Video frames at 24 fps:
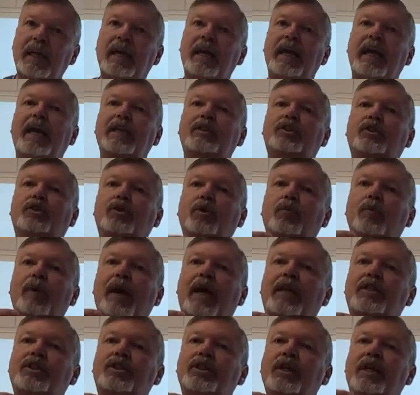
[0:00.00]
Its
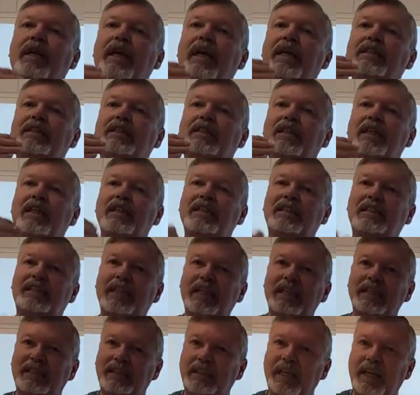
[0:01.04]
direction is
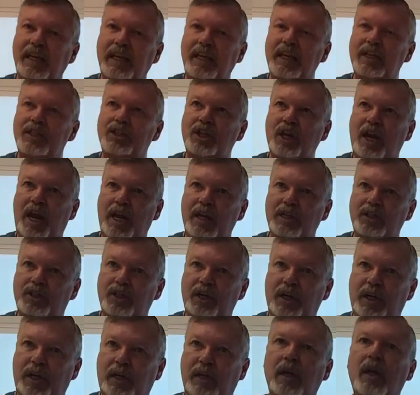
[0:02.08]
consistently
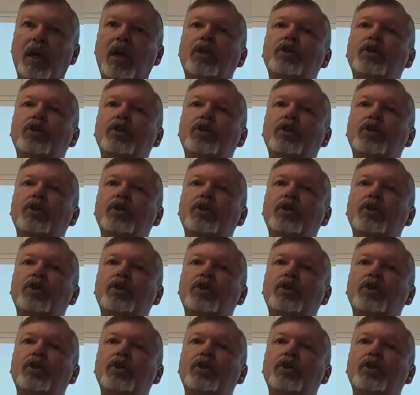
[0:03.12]
changing.